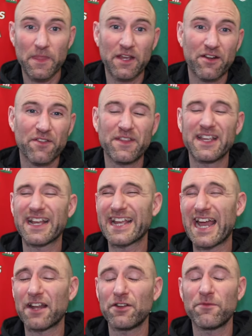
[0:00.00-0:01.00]
And I think
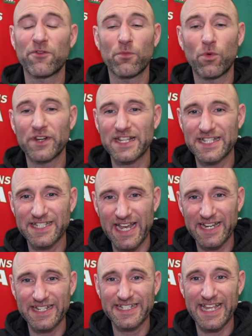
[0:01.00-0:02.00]
Gatland, from what he
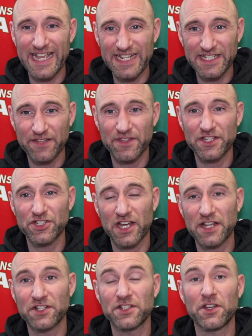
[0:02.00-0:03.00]
said, has hinted these
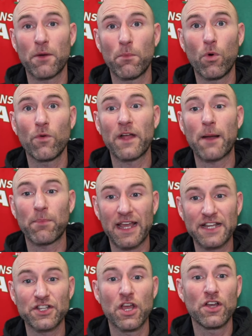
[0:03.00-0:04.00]
changes are more that
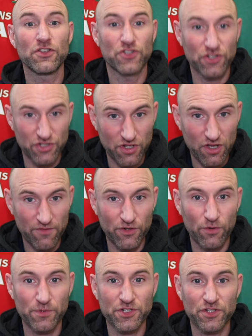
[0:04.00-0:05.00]
players deserve
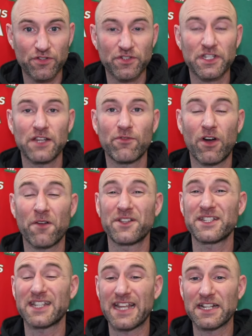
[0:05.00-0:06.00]
an opportunity rather
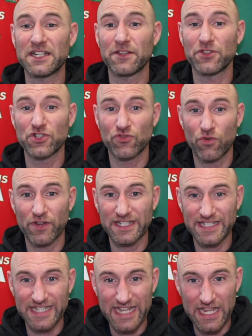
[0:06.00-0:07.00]
than selecting the
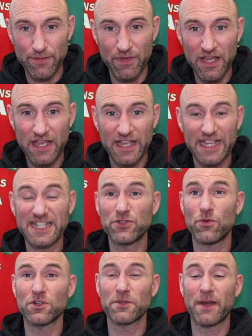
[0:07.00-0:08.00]
strongest team. He's
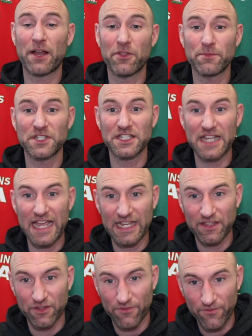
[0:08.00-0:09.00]
talked about them
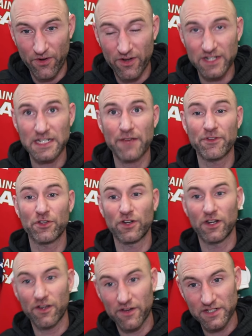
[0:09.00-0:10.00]
staying in the fight, having
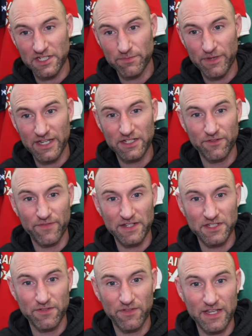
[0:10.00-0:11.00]
good line speed
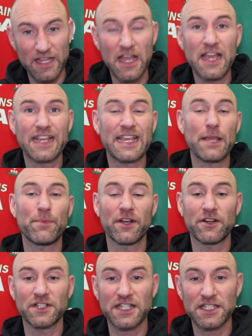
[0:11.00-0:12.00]
defensively, keeping
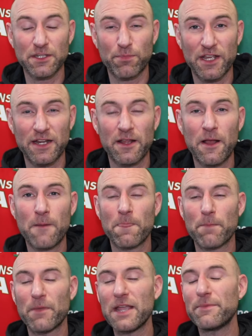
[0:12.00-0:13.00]
our discipline.
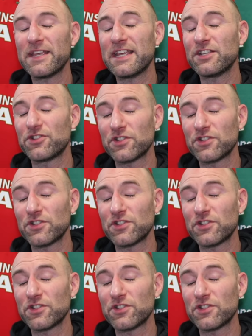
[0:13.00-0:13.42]
Maybe he's